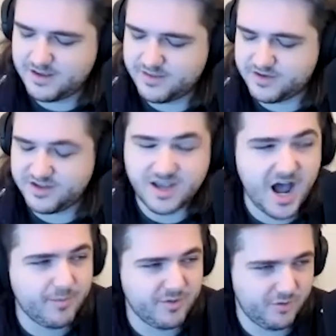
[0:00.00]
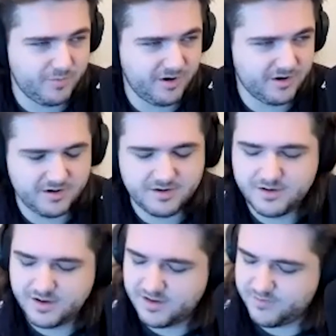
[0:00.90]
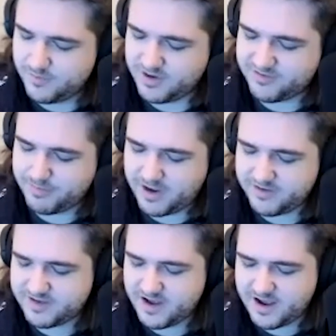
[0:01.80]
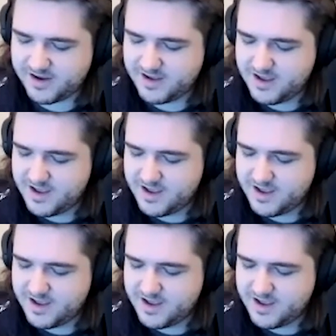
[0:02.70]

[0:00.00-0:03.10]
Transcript: the Diablo burger if you're a big spice guy,